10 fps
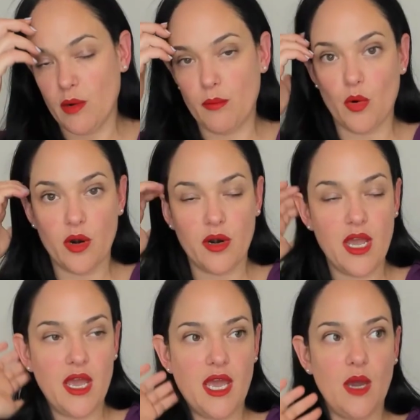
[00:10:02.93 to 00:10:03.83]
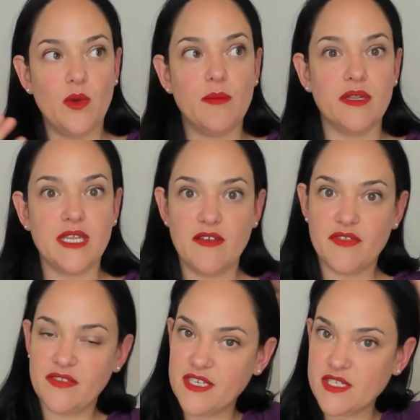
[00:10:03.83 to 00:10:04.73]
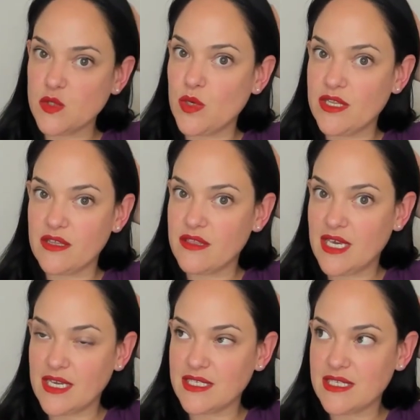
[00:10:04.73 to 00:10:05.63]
more. And we believe that this is one of the things